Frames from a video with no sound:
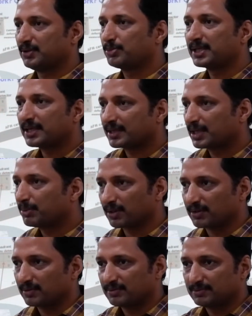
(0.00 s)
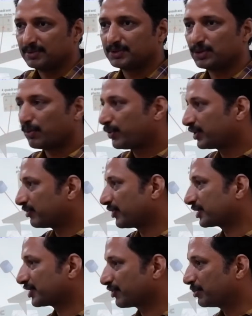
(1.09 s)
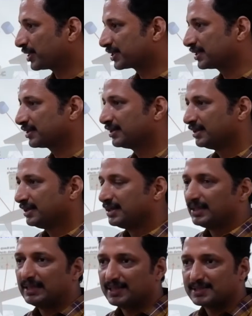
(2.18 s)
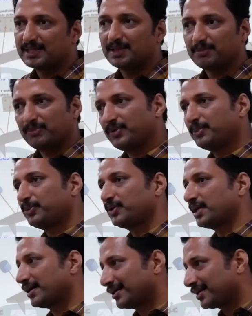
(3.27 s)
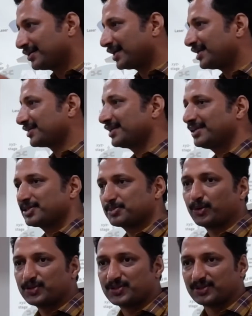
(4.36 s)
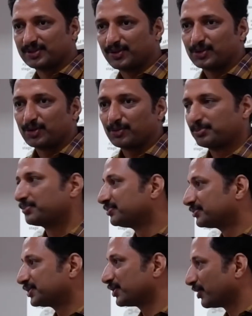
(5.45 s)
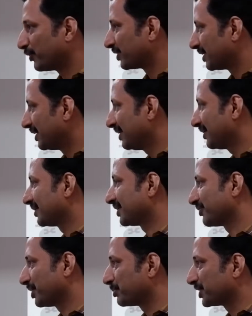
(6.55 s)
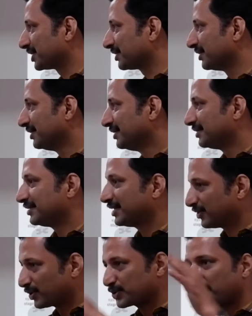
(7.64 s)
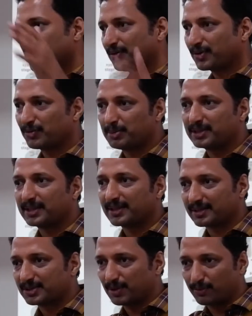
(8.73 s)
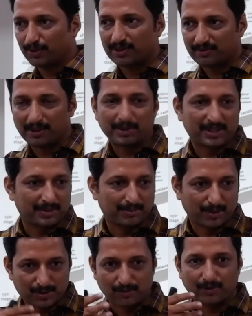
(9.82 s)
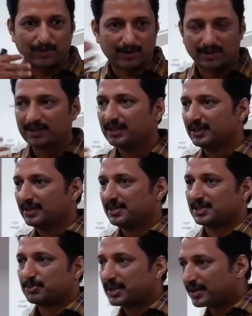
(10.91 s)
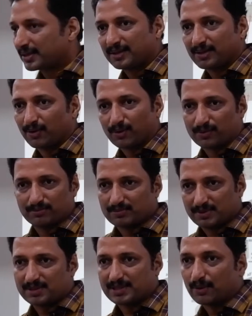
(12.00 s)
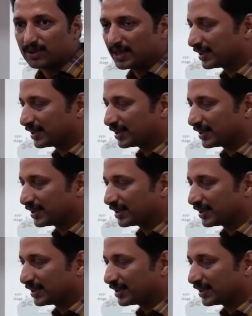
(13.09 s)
optical table to avoid further vibration. In STM we put additional sponge on top to avoid any other vibration. Then also a cover will be there to avoid vibration because of our speaking or sound